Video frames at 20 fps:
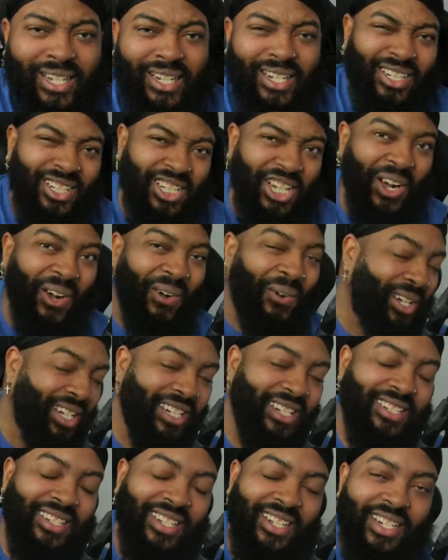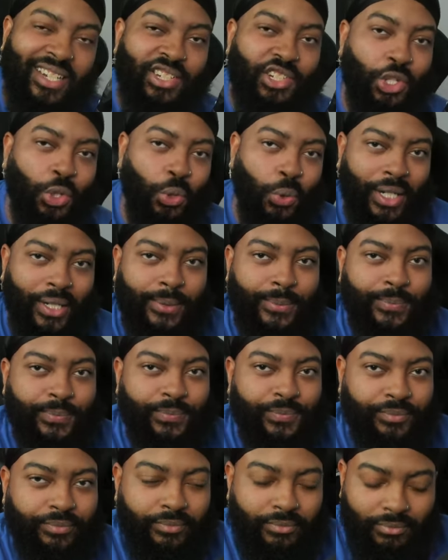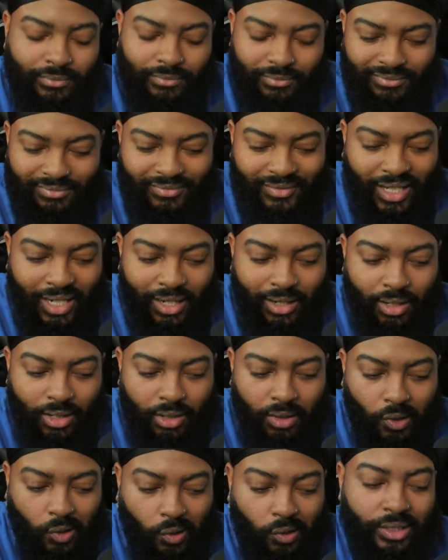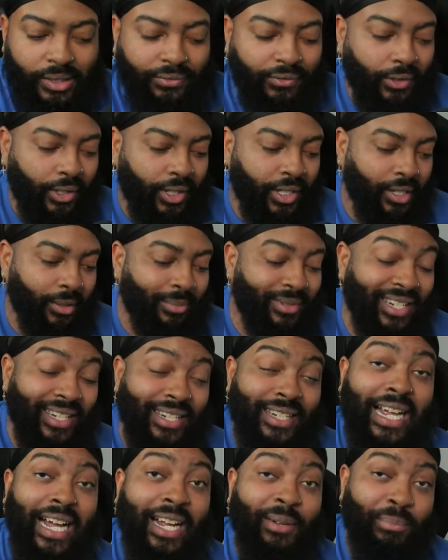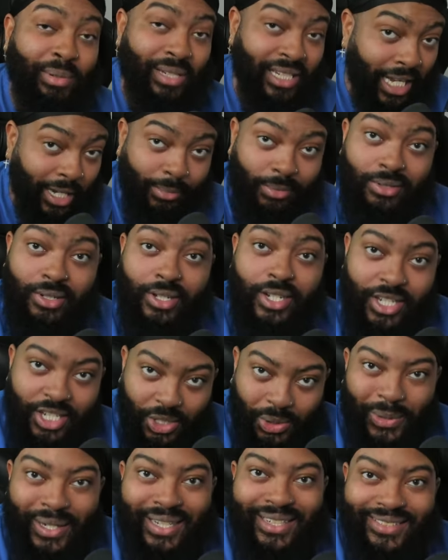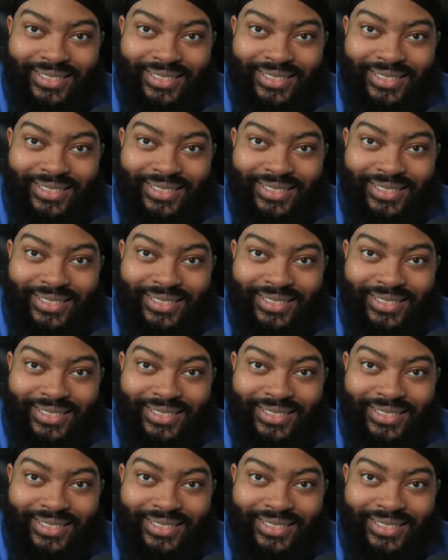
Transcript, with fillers: Cody is going to do it, only for him to not be able to do it.